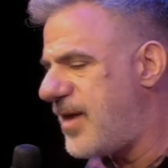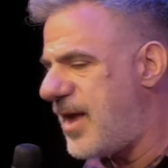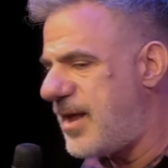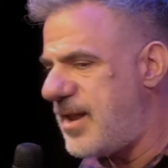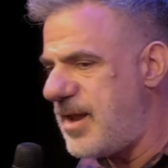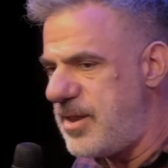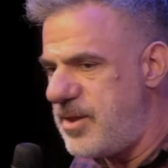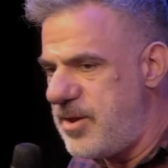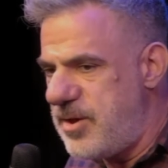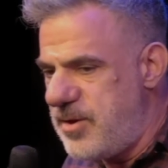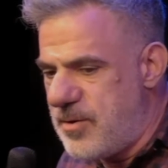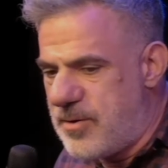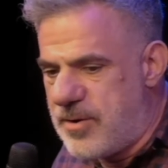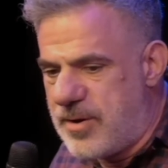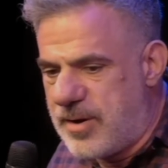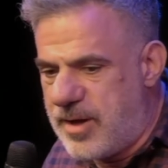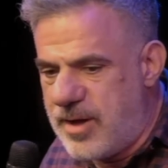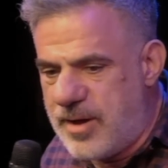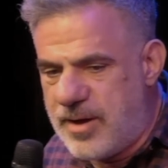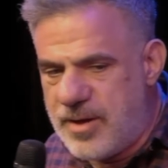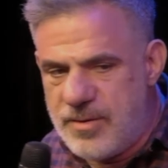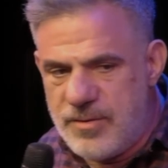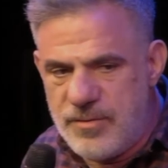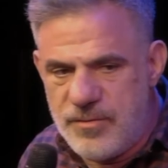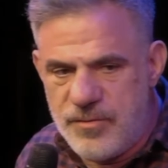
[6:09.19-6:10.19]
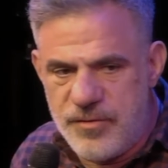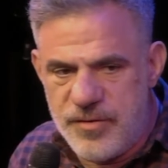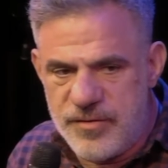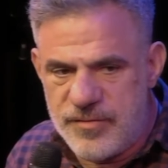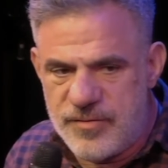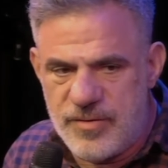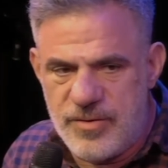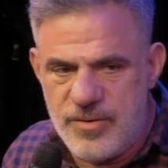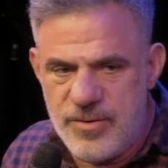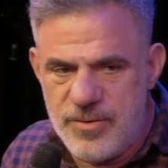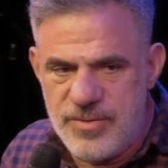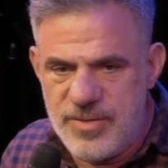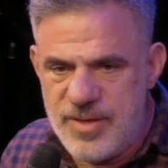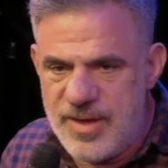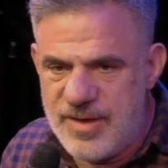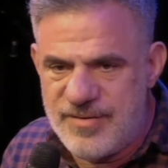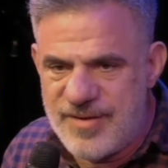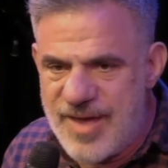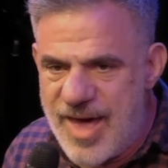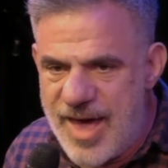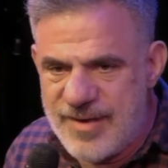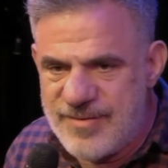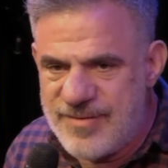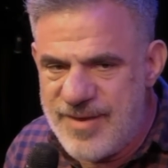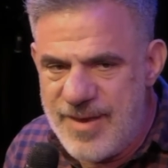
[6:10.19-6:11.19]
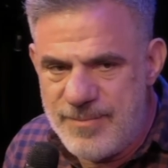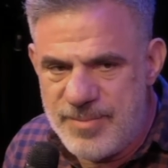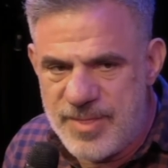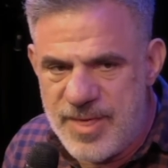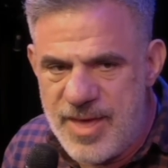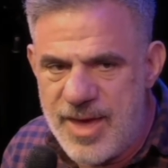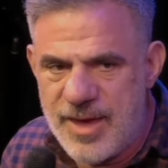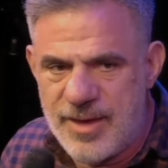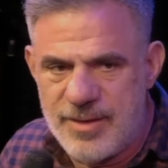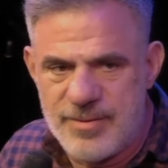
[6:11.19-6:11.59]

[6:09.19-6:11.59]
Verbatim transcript: And in New York, you can just do the exact same thing.